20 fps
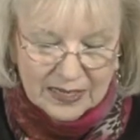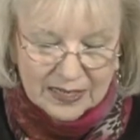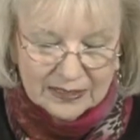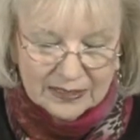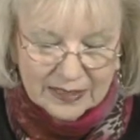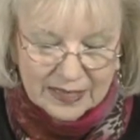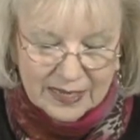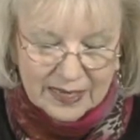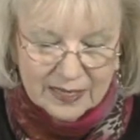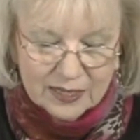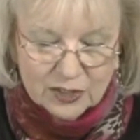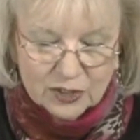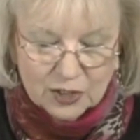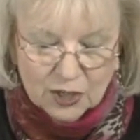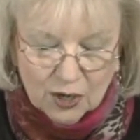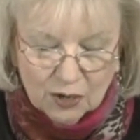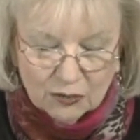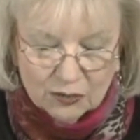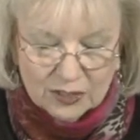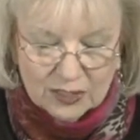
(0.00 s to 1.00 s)
can lead a
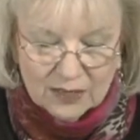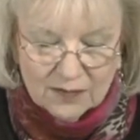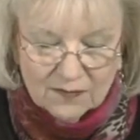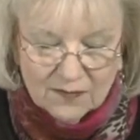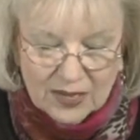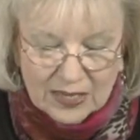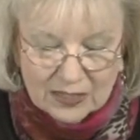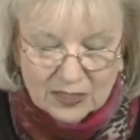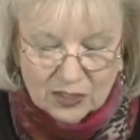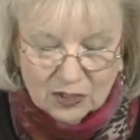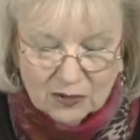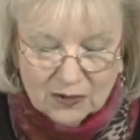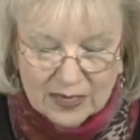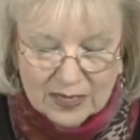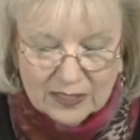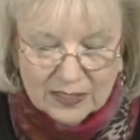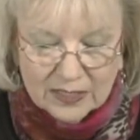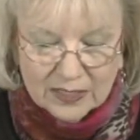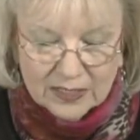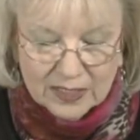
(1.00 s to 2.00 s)
chosen vessel
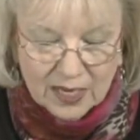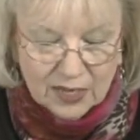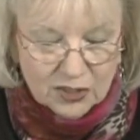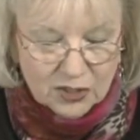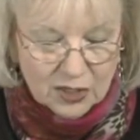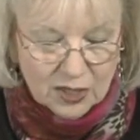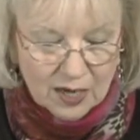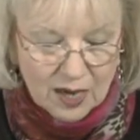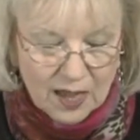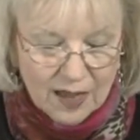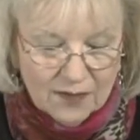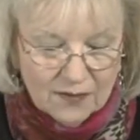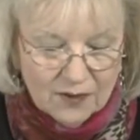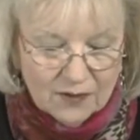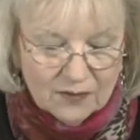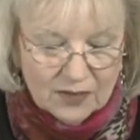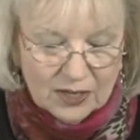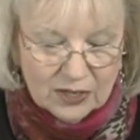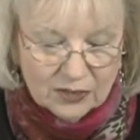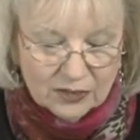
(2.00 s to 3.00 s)
into such a life
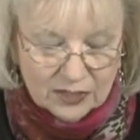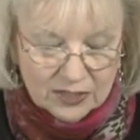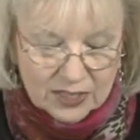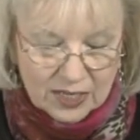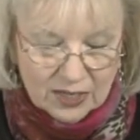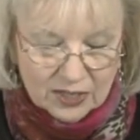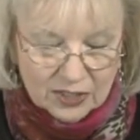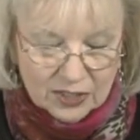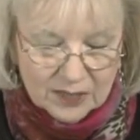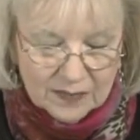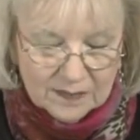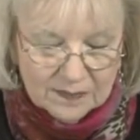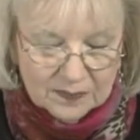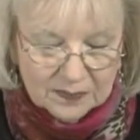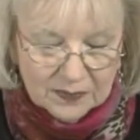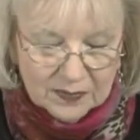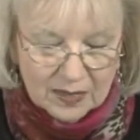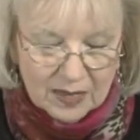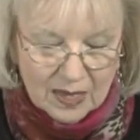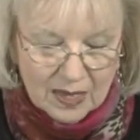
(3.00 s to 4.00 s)
of intercession,